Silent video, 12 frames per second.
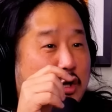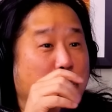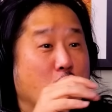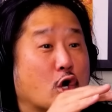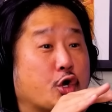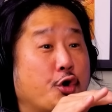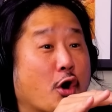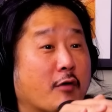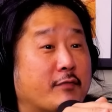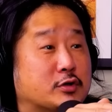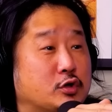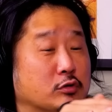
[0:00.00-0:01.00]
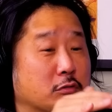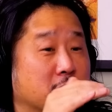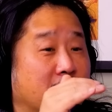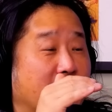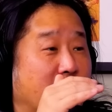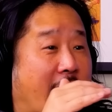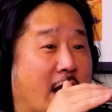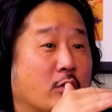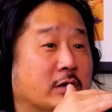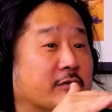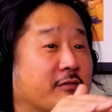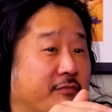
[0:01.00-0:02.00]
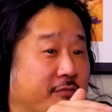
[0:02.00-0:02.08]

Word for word: You didn't look nervous. You look like I don't give